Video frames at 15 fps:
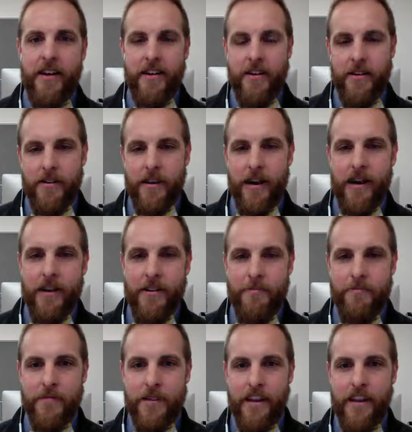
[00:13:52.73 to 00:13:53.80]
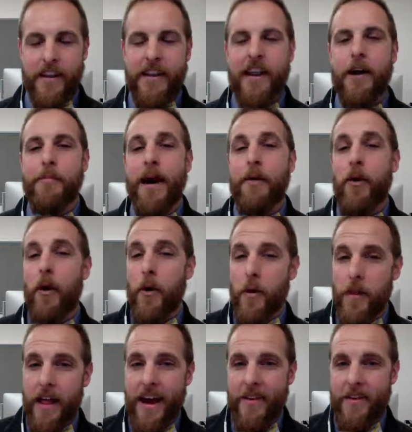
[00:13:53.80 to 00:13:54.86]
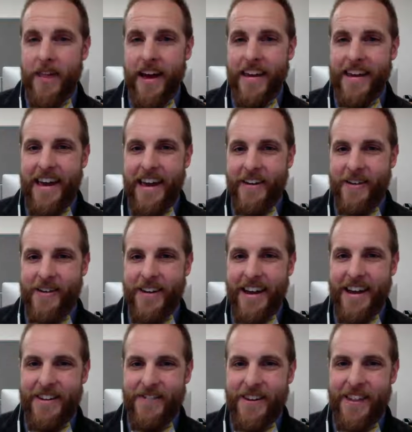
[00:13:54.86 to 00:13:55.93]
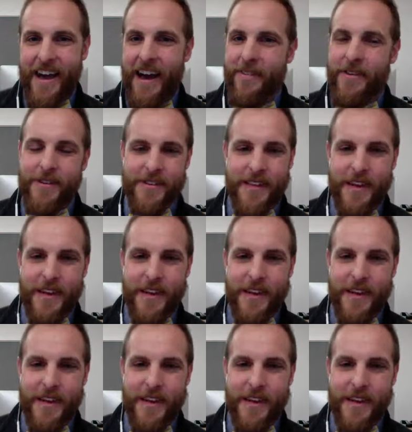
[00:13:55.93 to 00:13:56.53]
I didn't help out a whole lot with Ed Camp Creative online, but I was there to